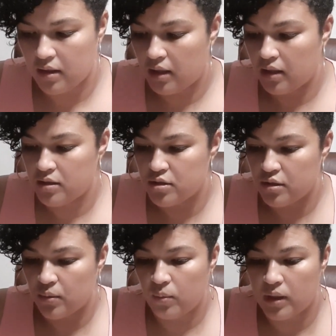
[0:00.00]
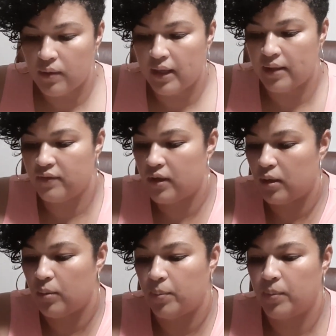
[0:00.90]
into the Willow
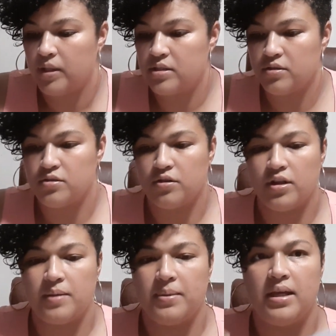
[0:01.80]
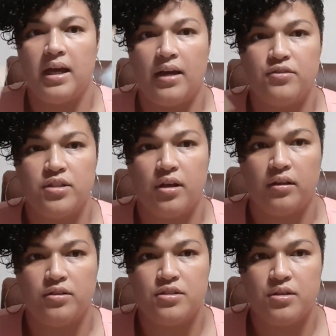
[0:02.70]
envelope is also going to be
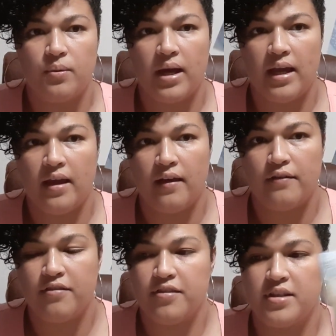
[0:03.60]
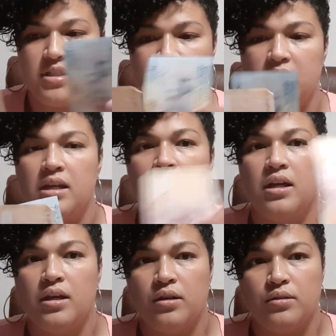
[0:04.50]
$100. So I have 50,
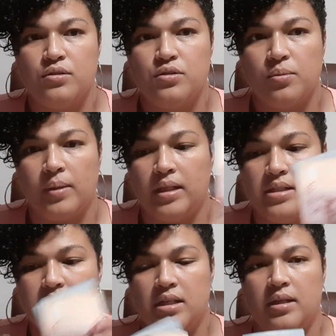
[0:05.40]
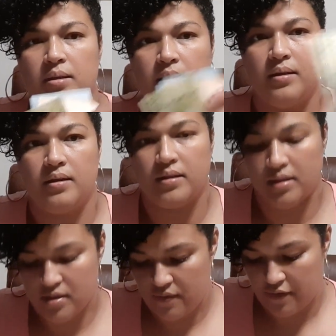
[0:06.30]
20,
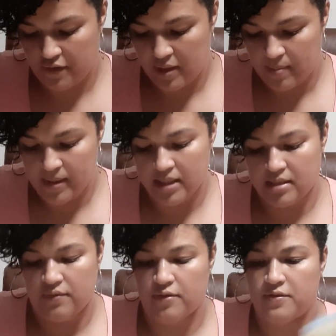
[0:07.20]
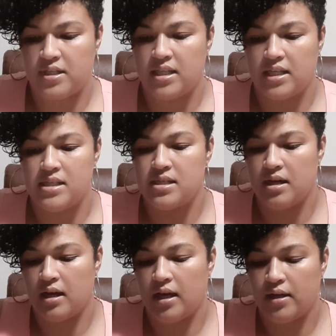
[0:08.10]
that's 50 plus 50, that's
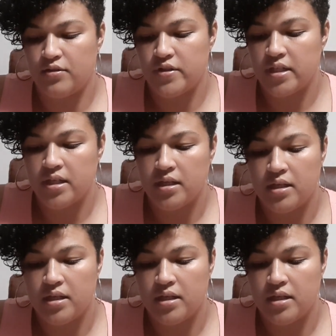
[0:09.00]
100.